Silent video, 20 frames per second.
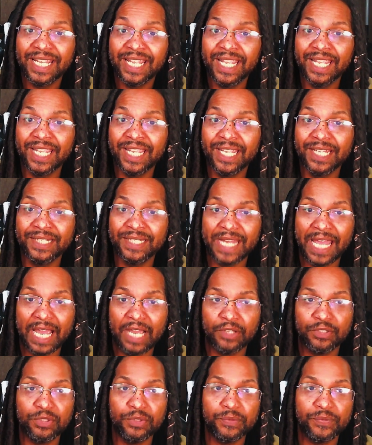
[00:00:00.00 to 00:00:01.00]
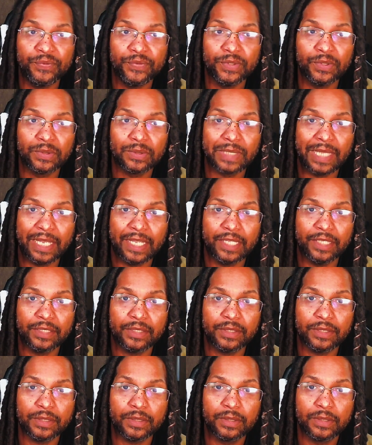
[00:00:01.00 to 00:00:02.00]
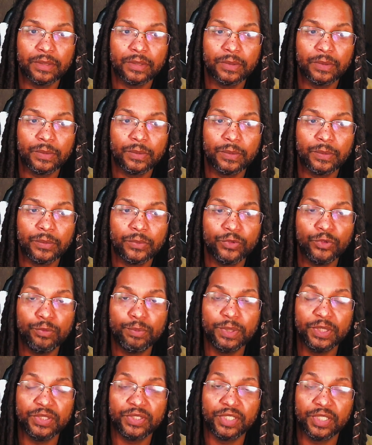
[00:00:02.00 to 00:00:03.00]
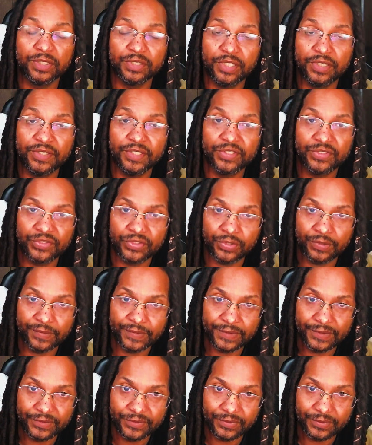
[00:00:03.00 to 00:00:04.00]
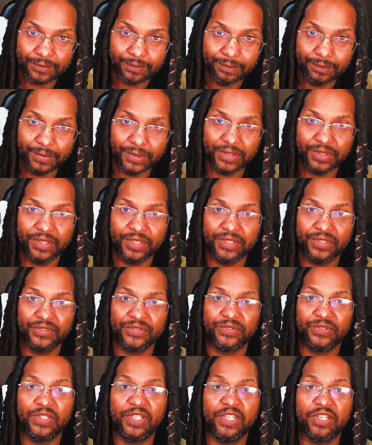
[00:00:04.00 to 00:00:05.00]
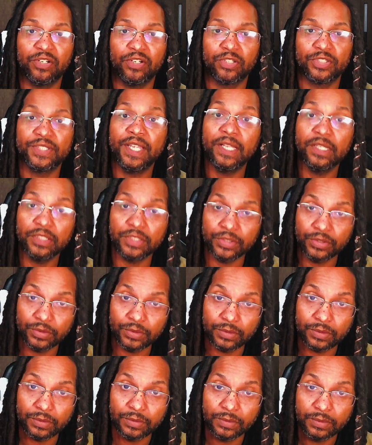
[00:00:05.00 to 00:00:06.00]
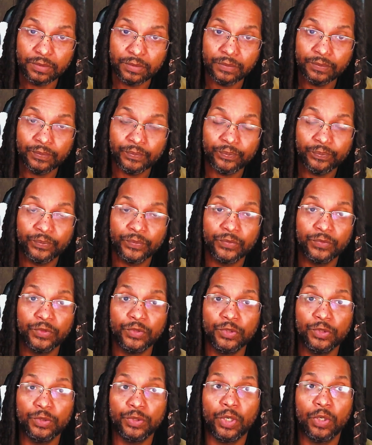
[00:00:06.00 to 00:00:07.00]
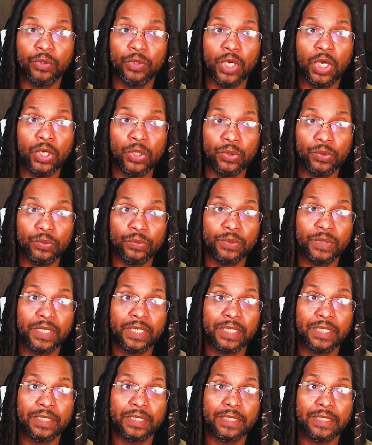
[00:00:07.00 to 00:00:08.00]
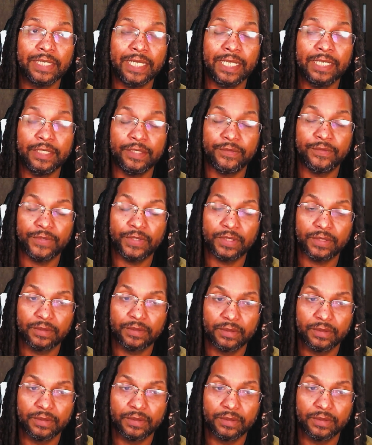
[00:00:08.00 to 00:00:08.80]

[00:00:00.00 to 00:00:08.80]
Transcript: And now you feel like you've been done a disservice because they are telling you you don't own anything.